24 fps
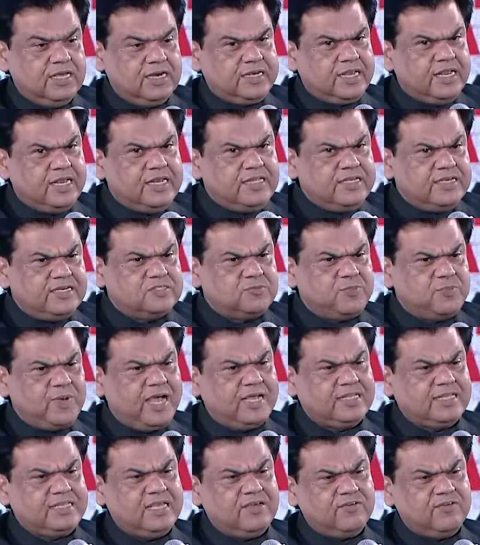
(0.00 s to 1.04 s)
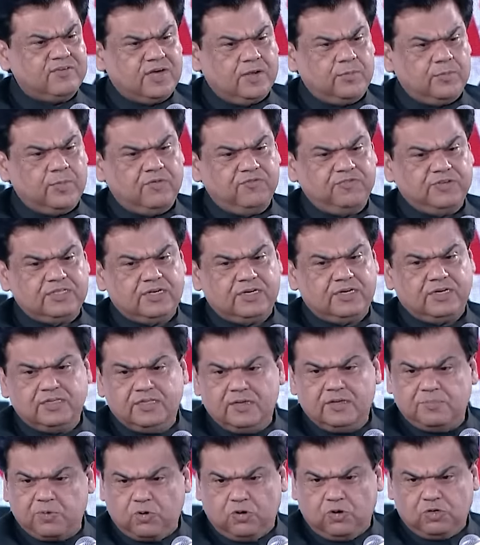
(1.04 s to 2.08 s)
10 years back, they have come up with
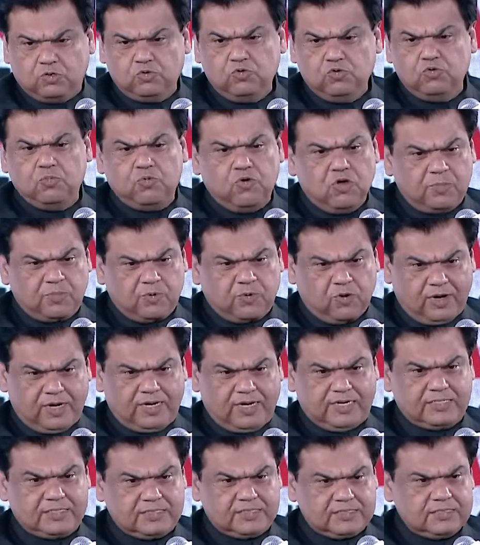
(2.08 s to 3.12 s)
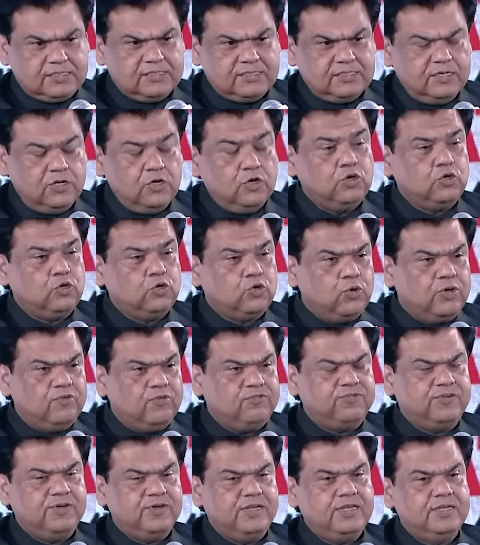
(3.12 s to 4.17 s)
another pro, two more products,
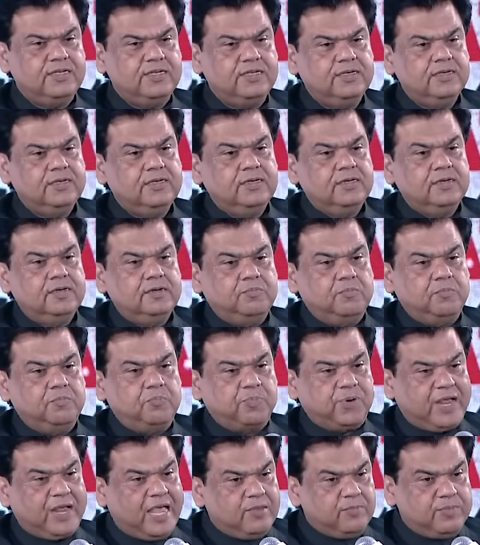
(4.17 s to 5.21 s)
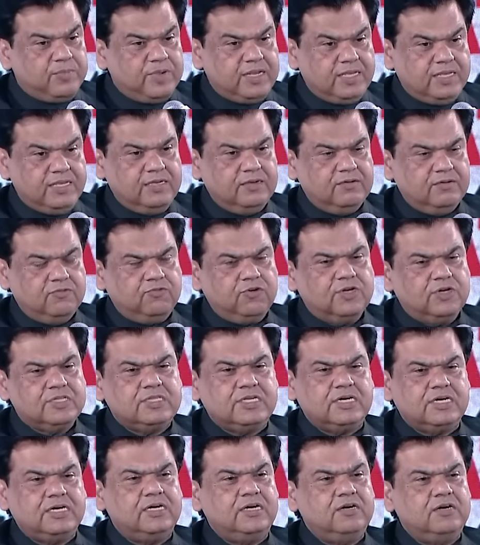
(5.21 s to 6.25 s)
TOEFL primary for
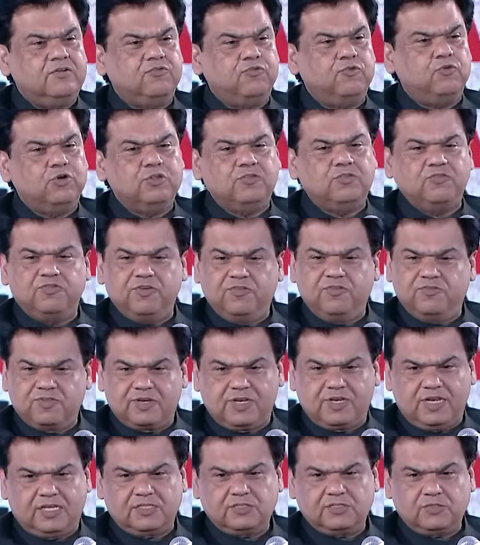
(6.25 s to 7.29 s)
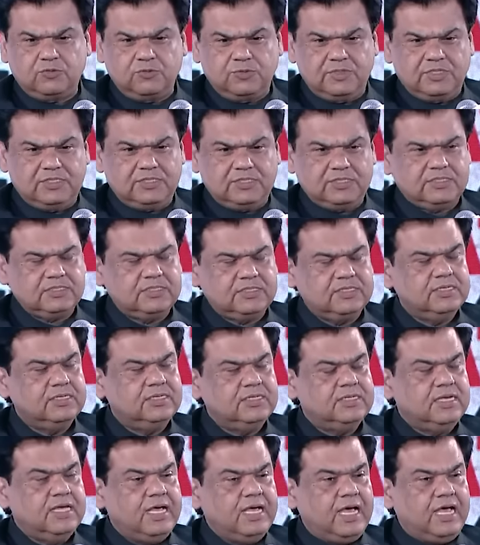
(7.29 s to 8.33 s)
third, fourth, fifth class students,
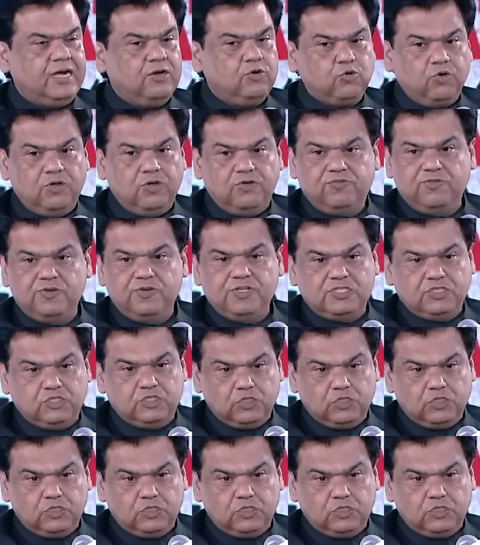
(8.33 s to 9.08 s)
and TOEFL